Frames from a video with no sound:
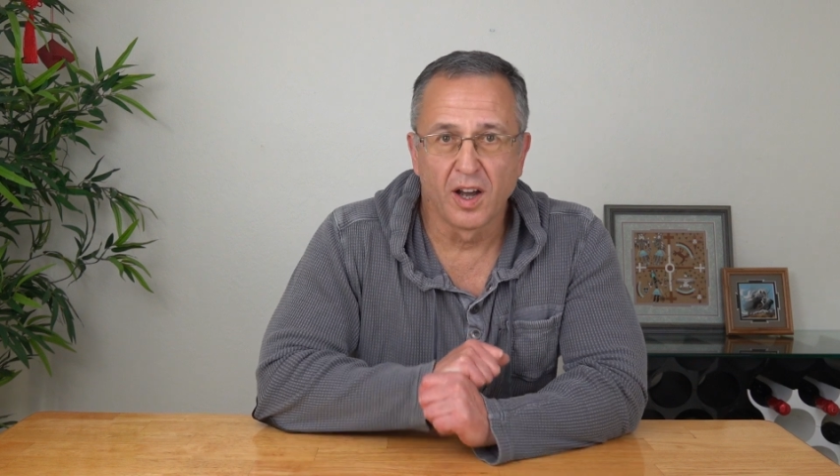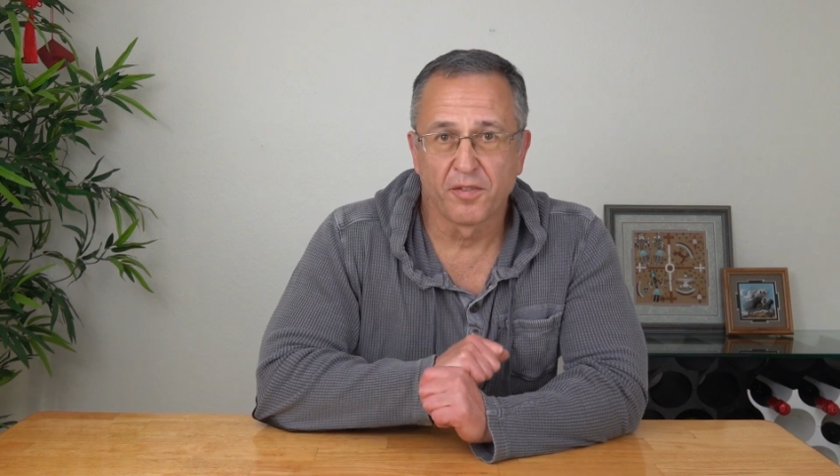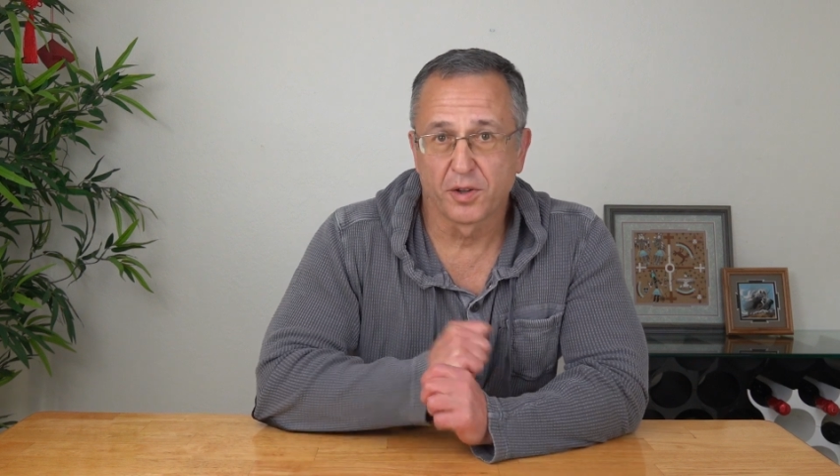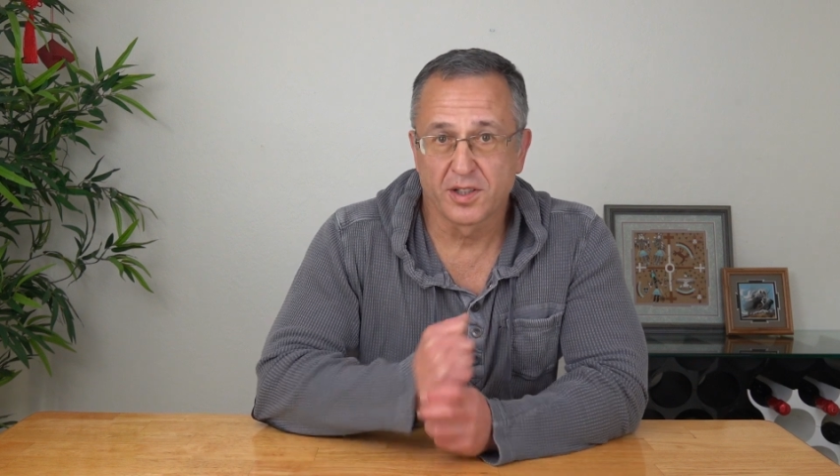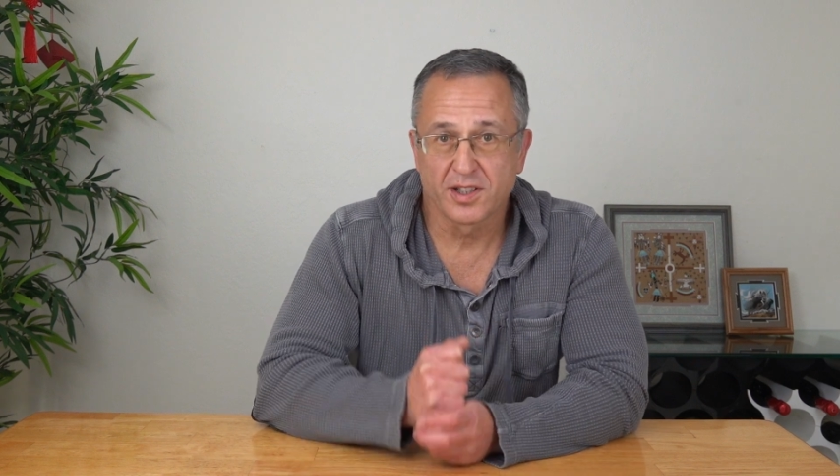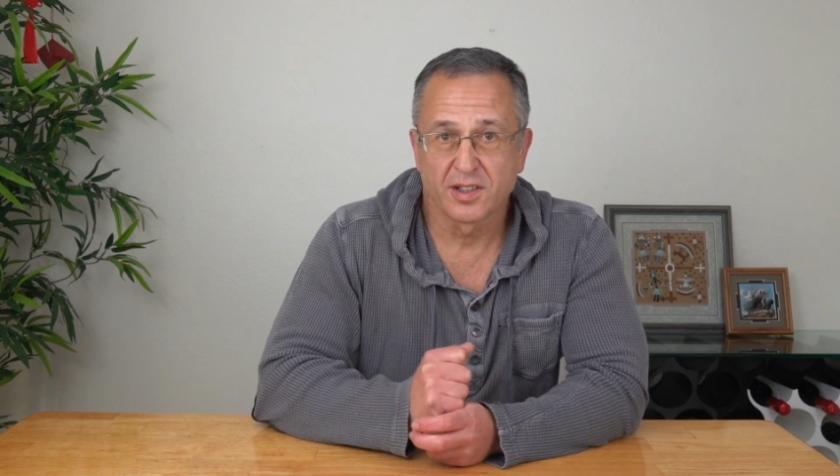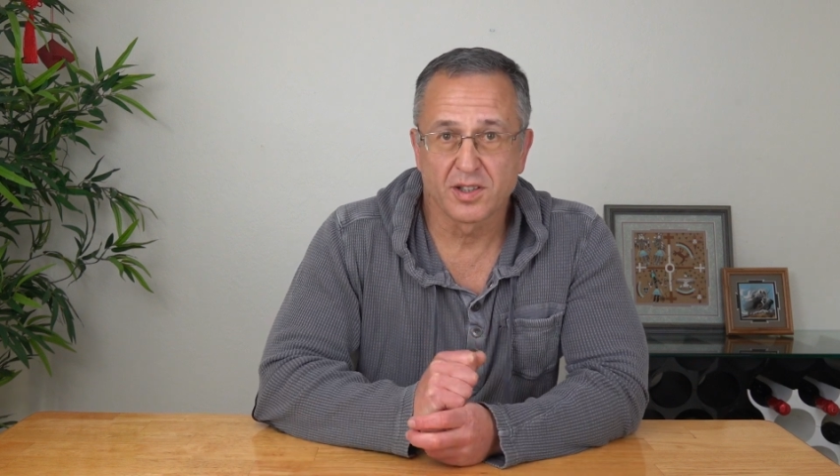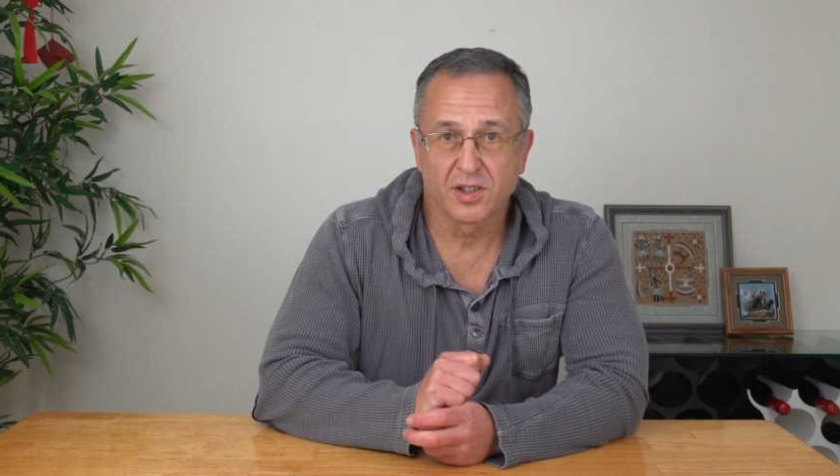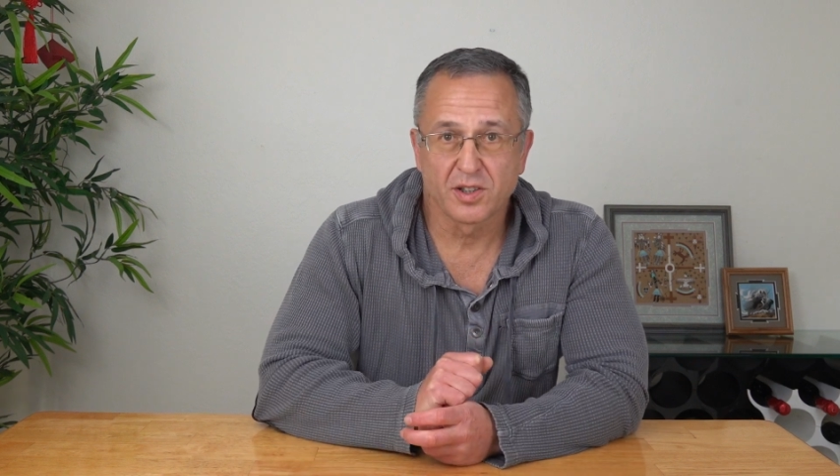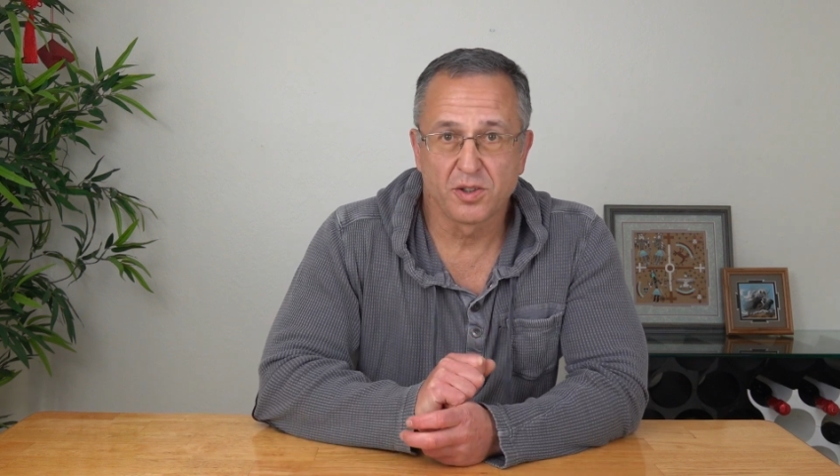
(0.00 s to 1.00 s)
For
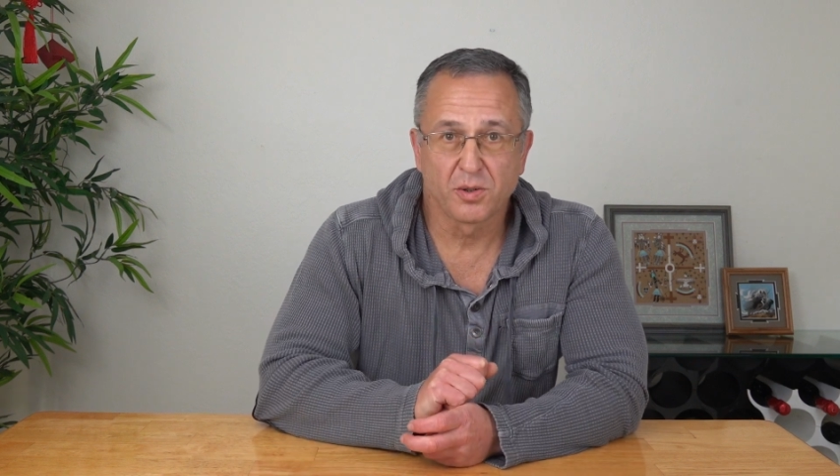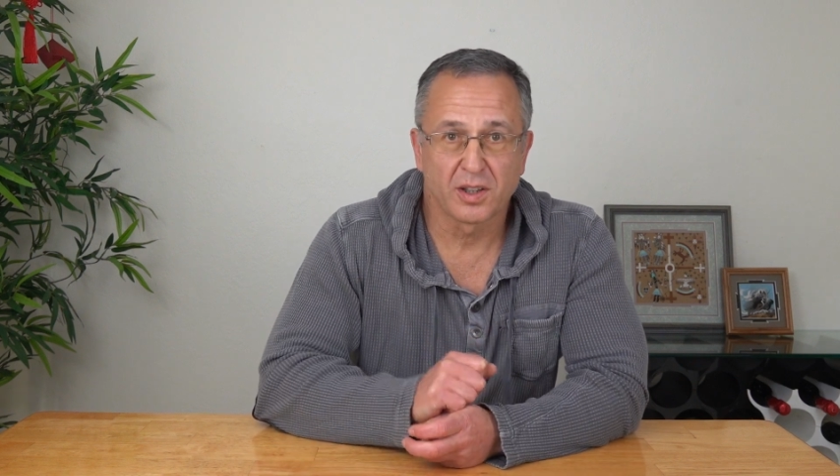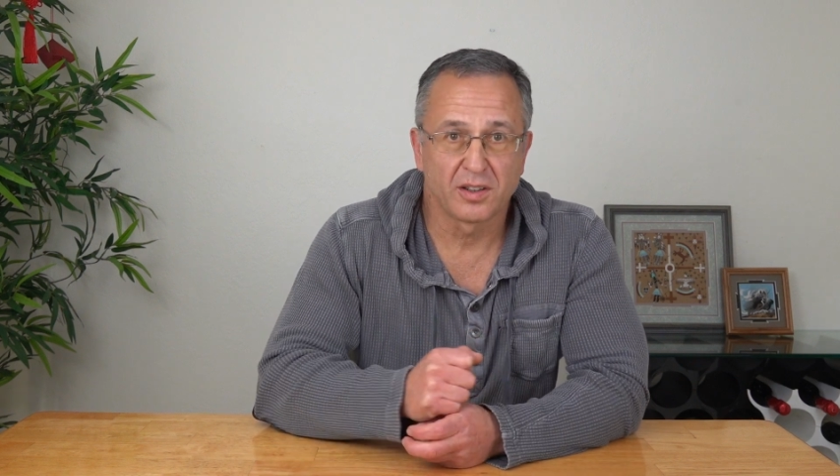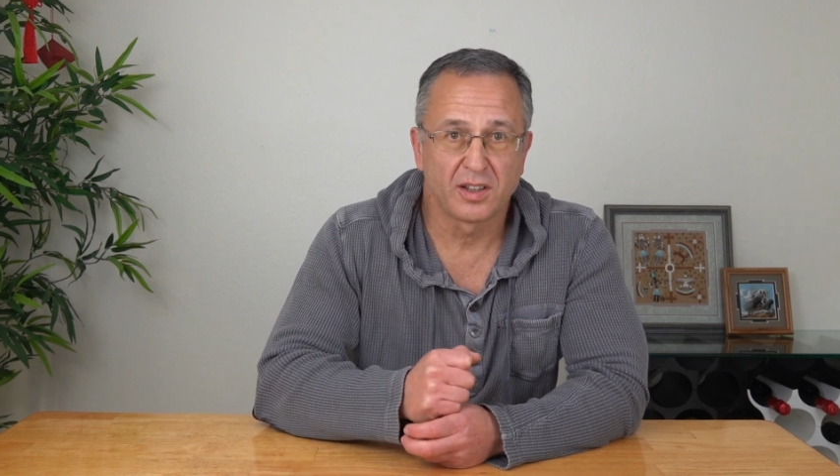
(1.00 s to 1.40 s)
instance, you can